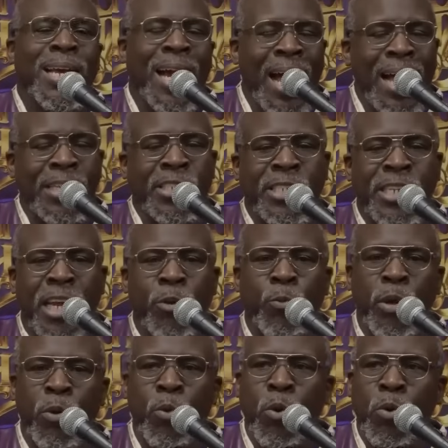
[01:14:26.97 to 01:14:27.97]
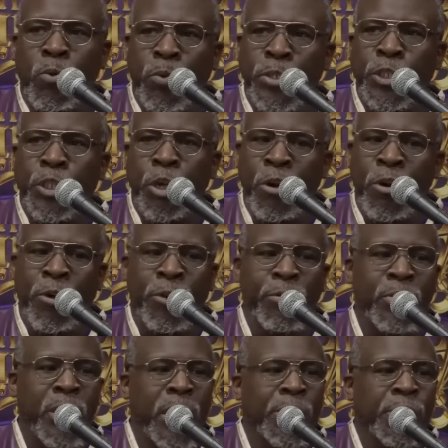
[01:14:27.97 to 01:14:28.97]
God said we will
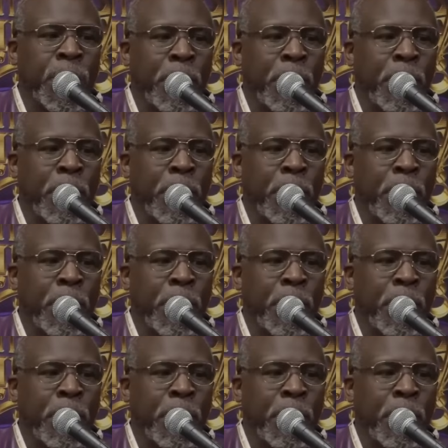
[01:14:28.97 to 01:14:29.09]
return